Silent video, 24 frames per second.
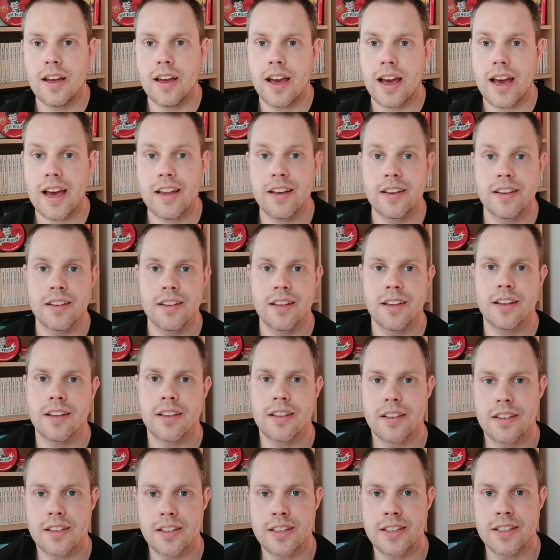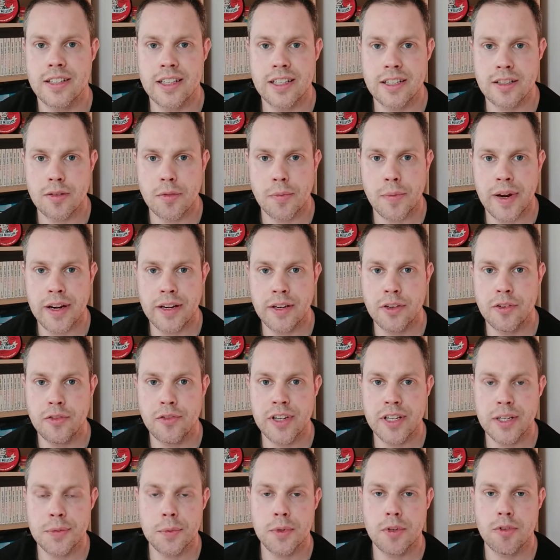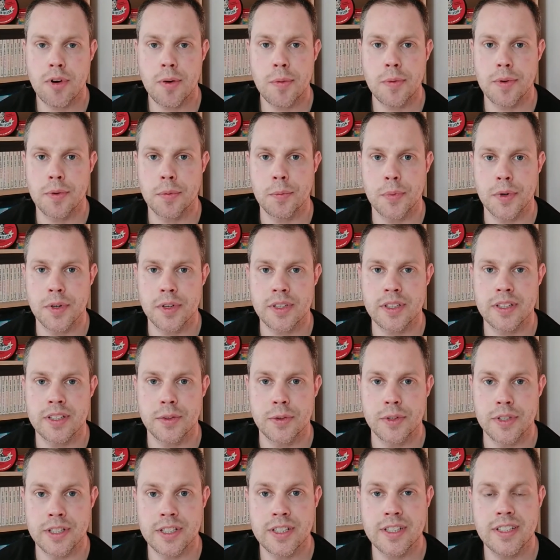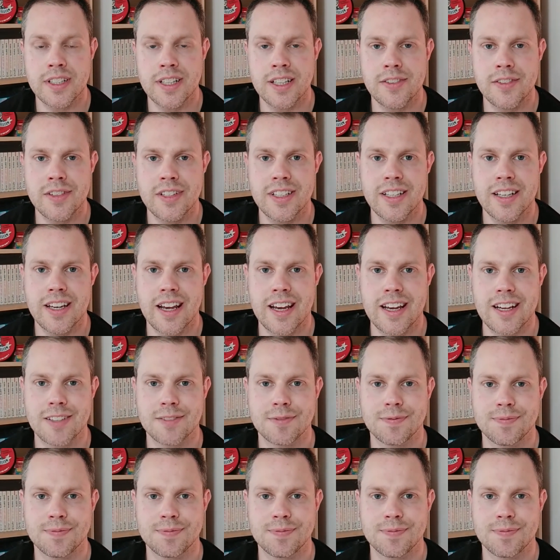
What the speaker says: and to see some of my new Richmal Crompton books that were just delivered today.